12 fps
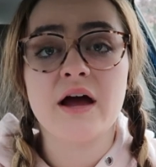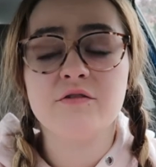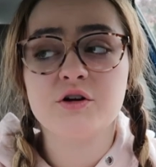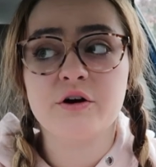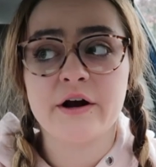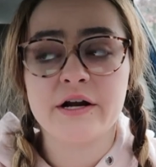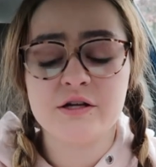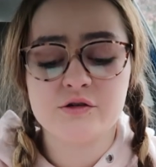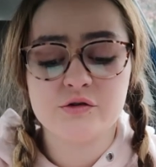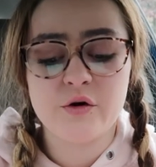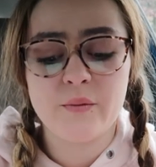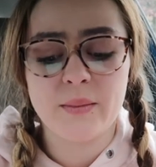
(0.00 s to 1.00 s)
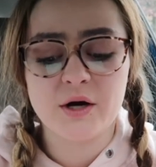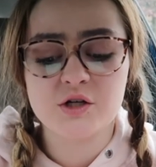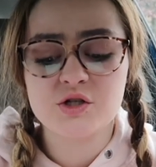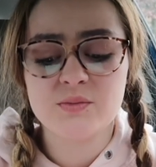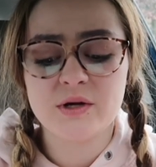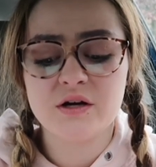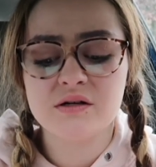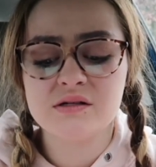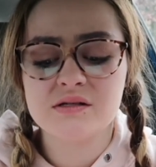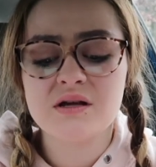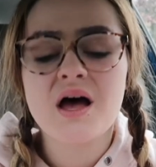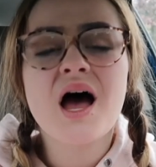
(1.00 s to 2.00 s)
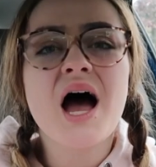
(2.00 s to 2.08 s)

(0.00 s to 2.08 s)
I regret it so much, because